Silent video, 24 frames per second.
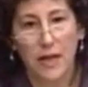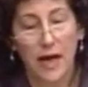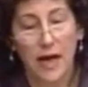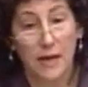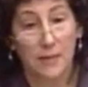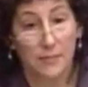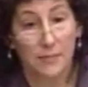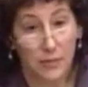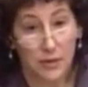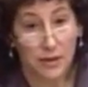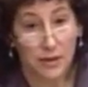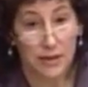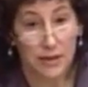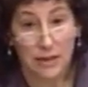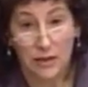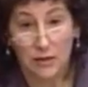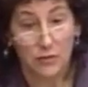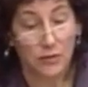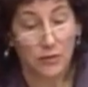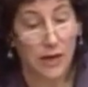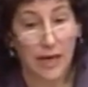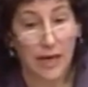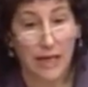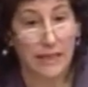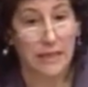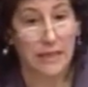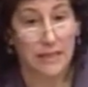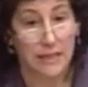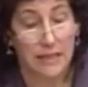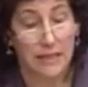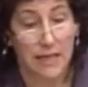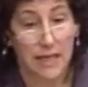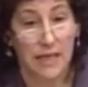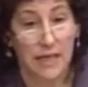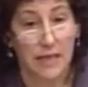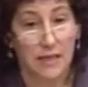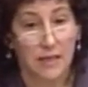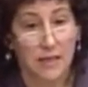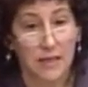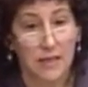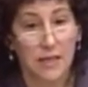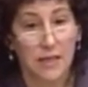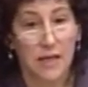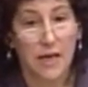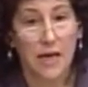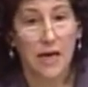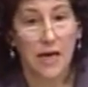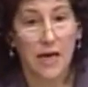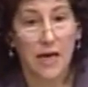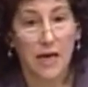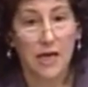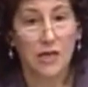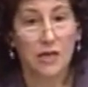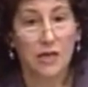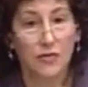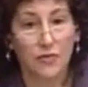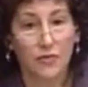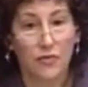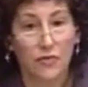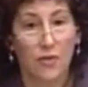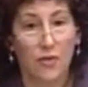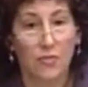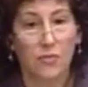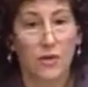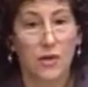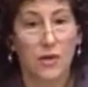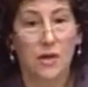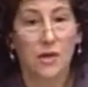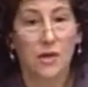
liability in the United States is from